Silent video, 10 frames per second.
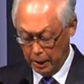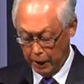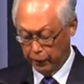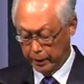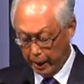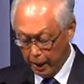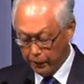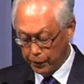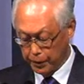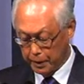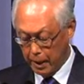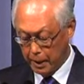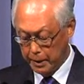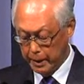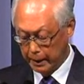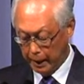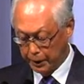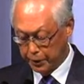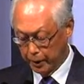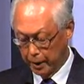if you care for society and
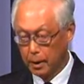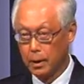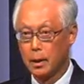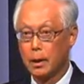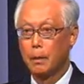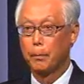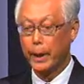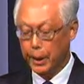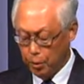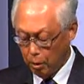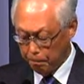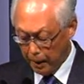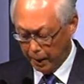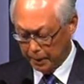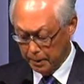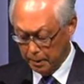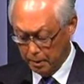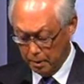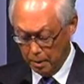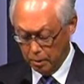country, play your part
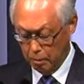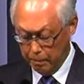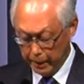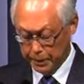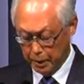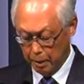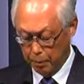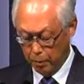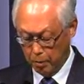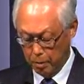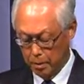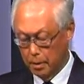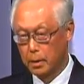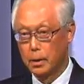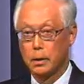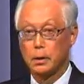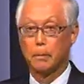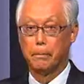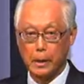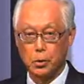to make Singapore the
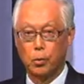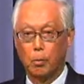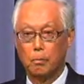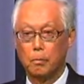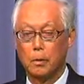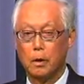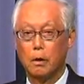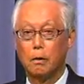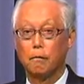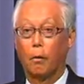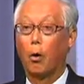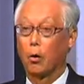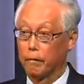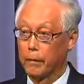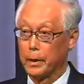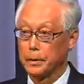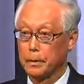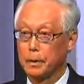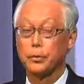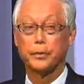best home for all of us.
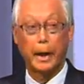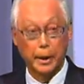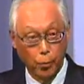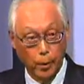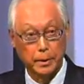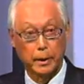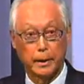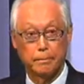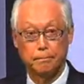So thank you once again.